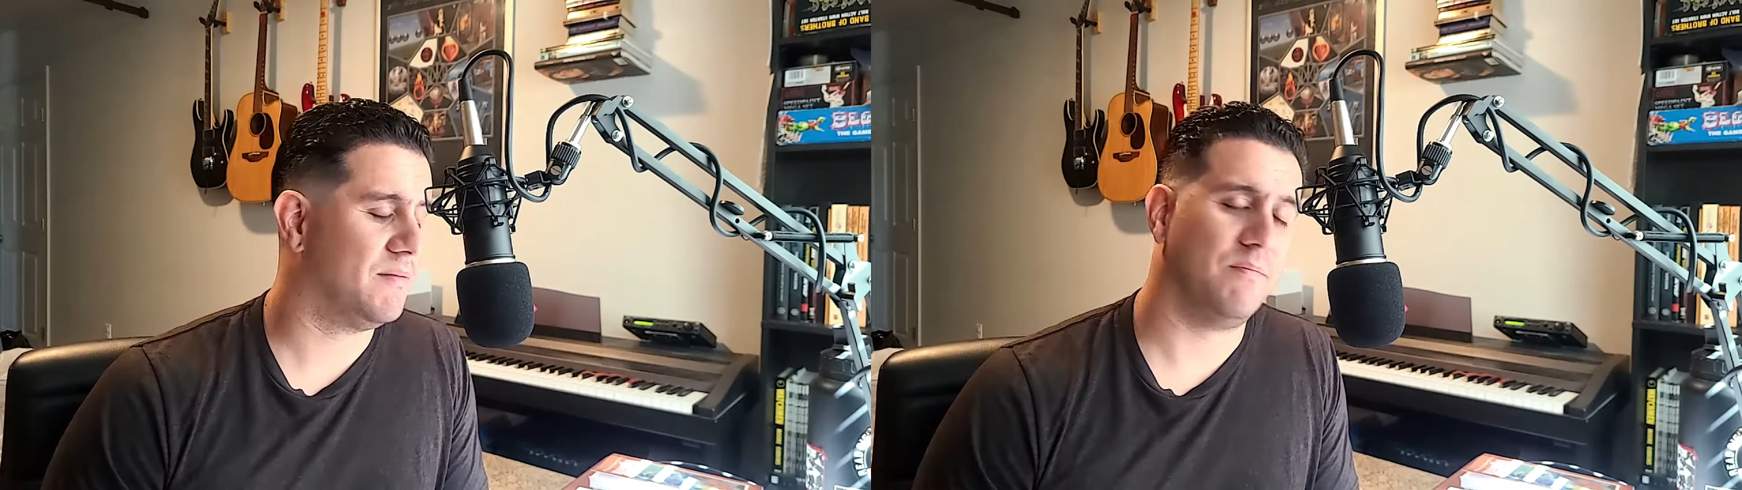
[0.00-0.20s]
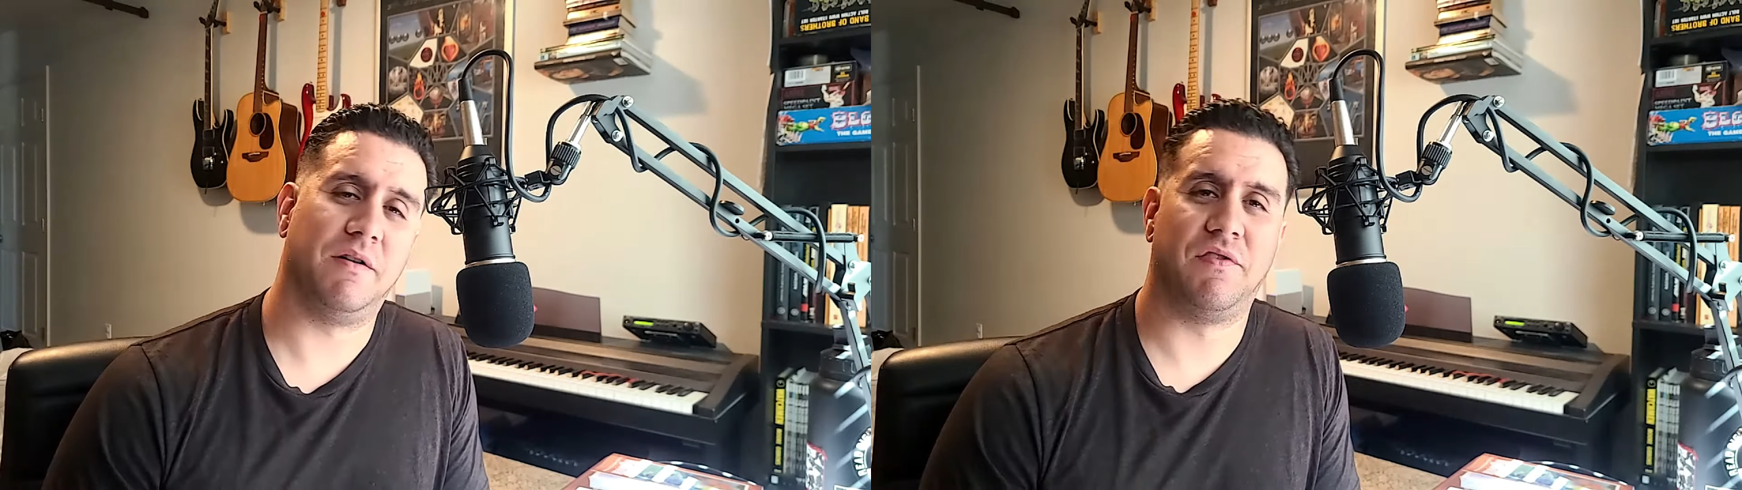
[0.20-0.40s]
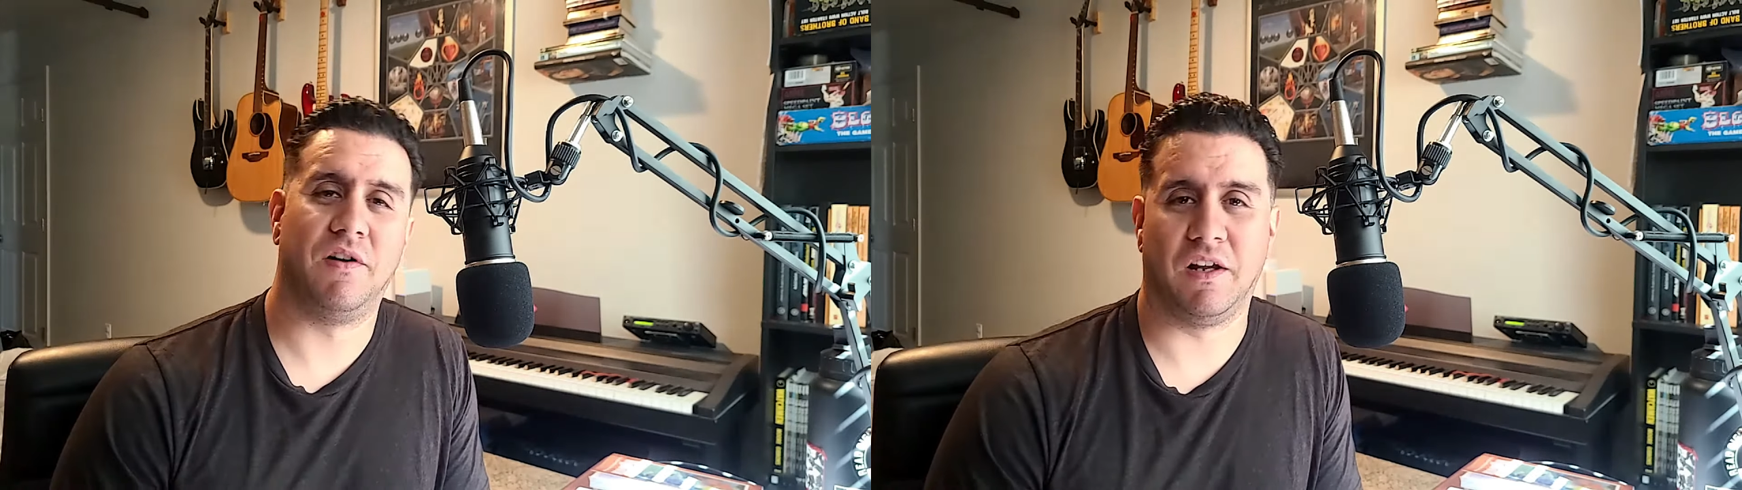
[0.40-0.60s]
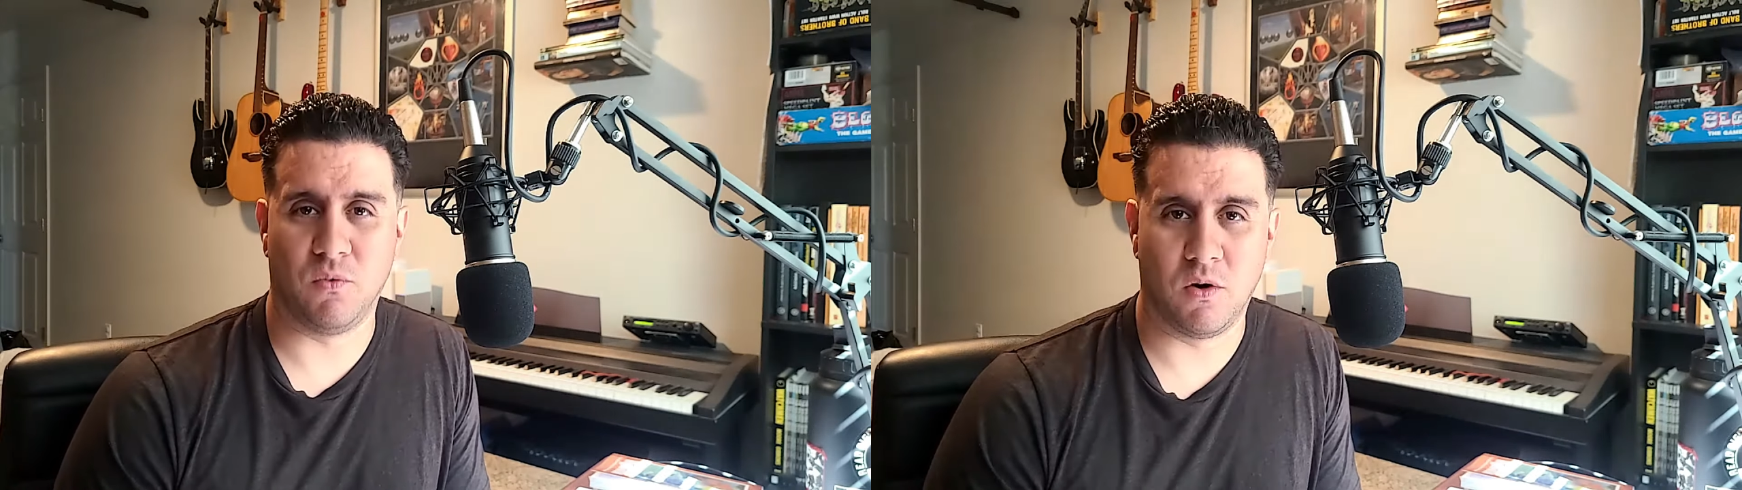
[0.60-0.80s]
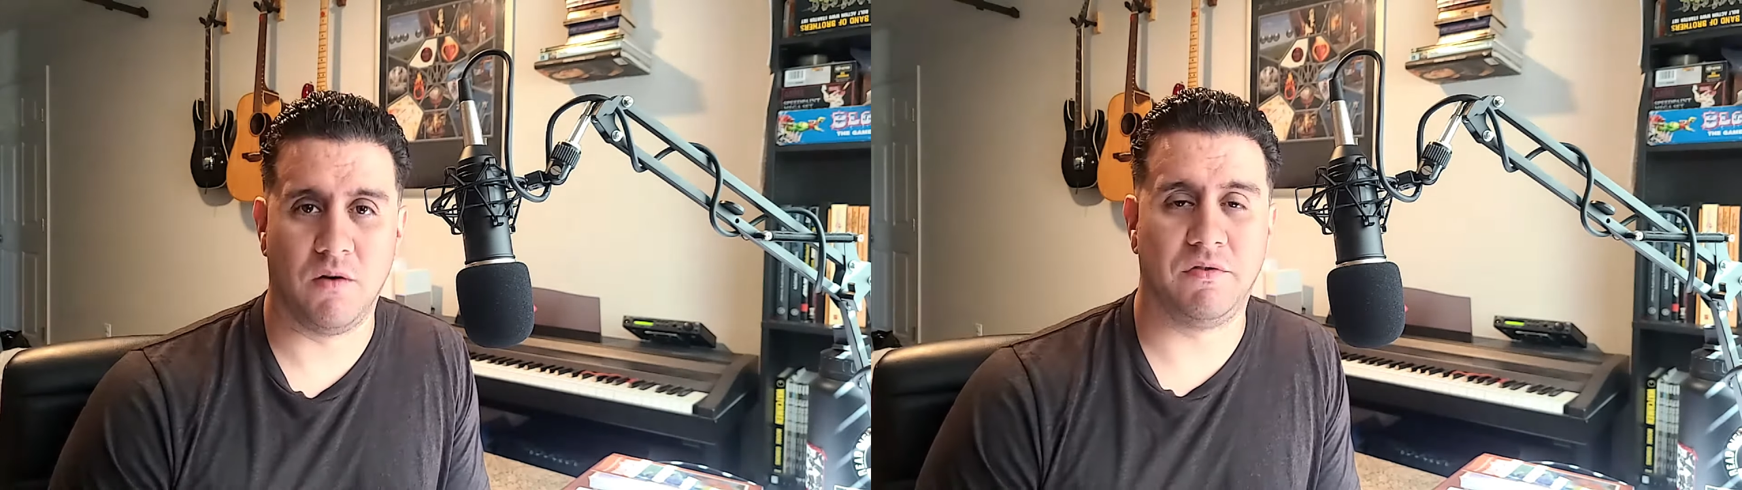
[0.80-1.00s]
but for like
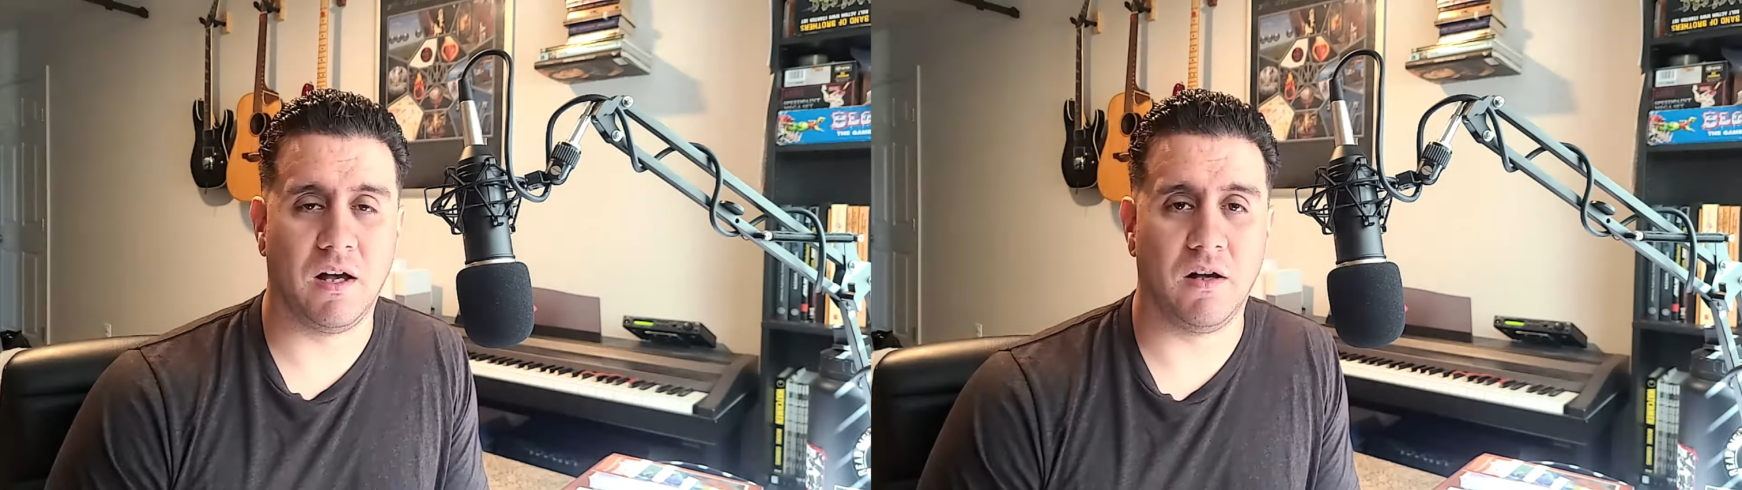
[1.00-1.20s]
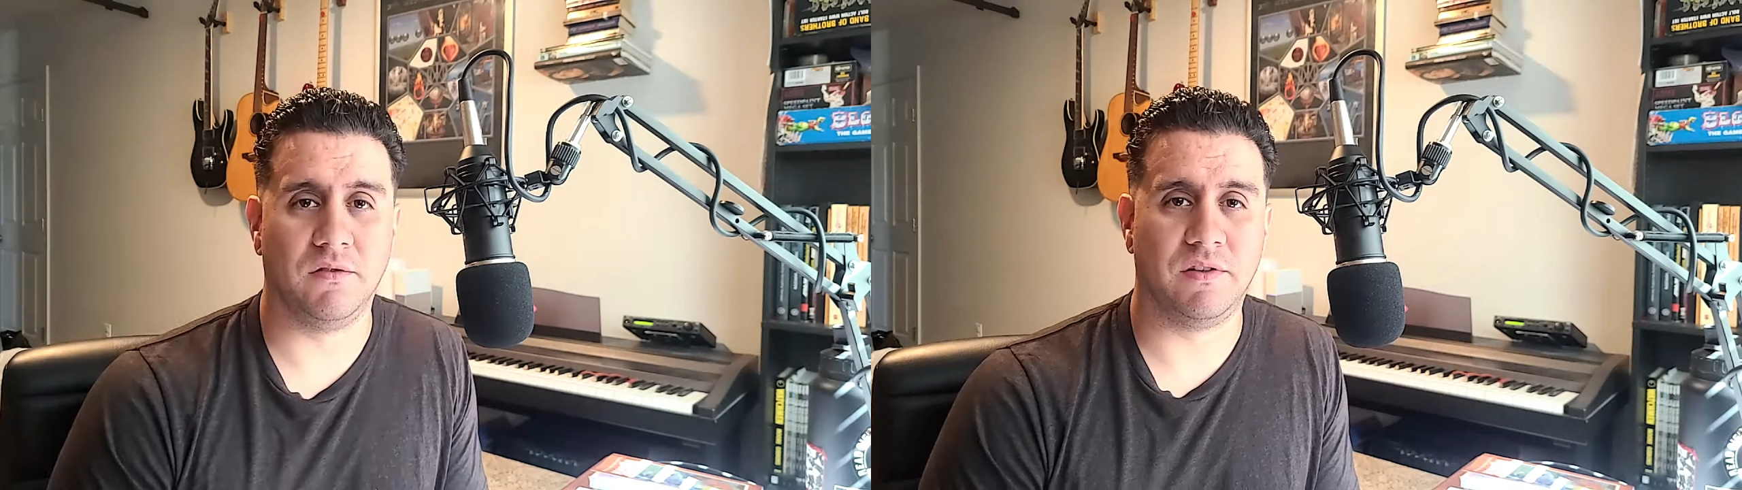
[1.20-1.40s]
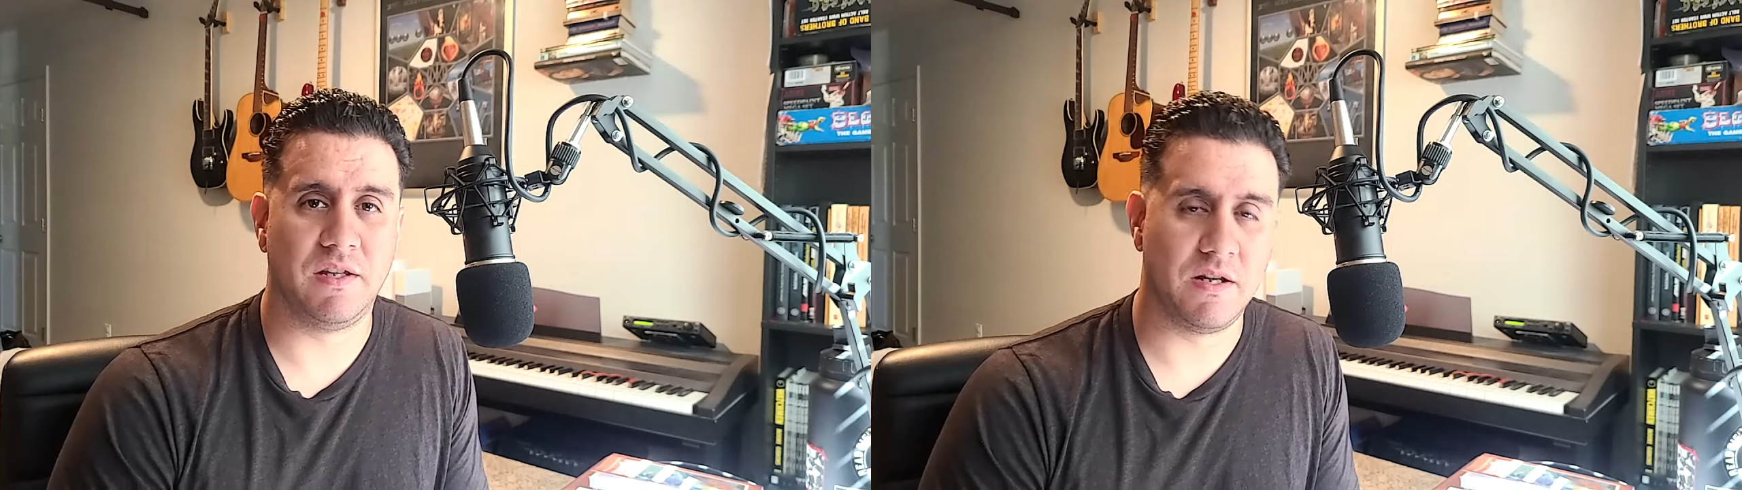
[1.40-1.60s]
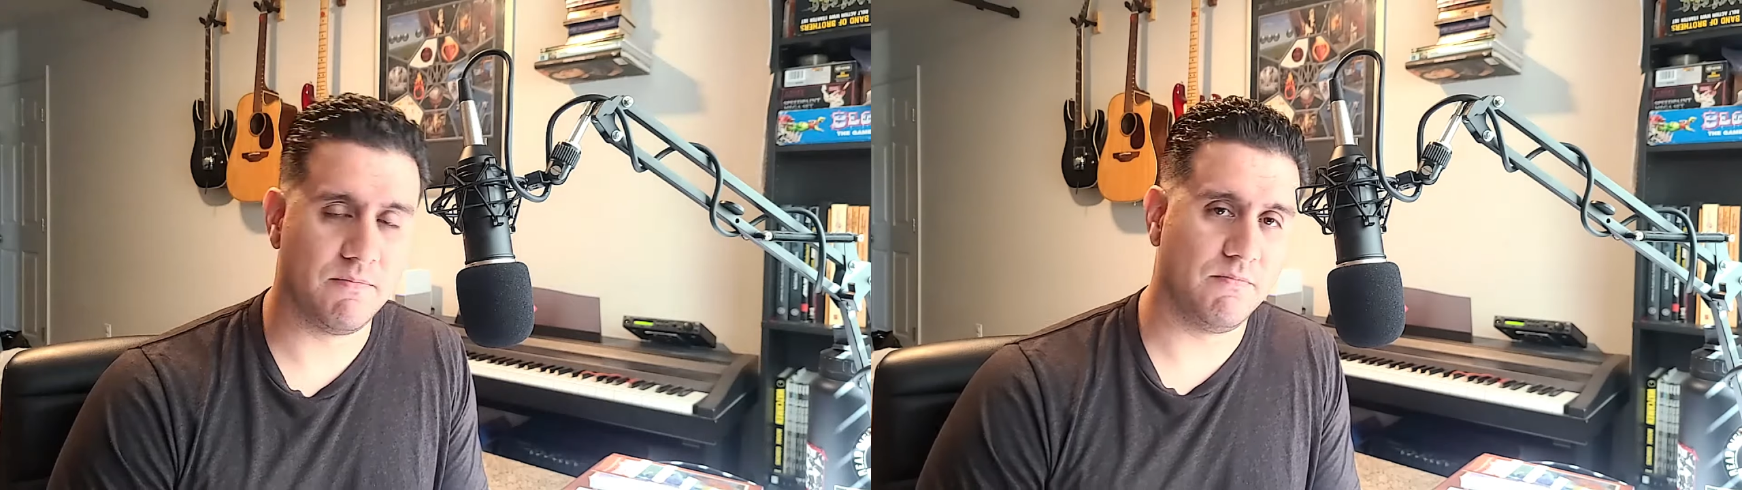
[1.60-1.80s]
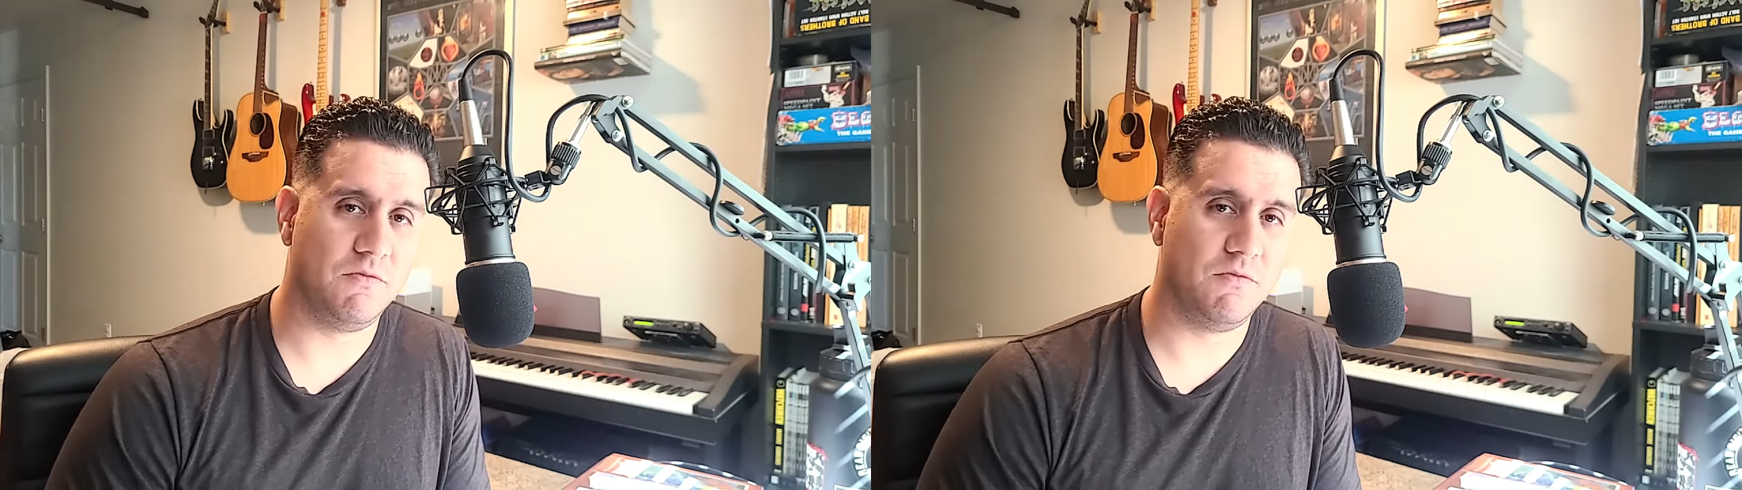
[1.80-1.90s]
dwarves elves and then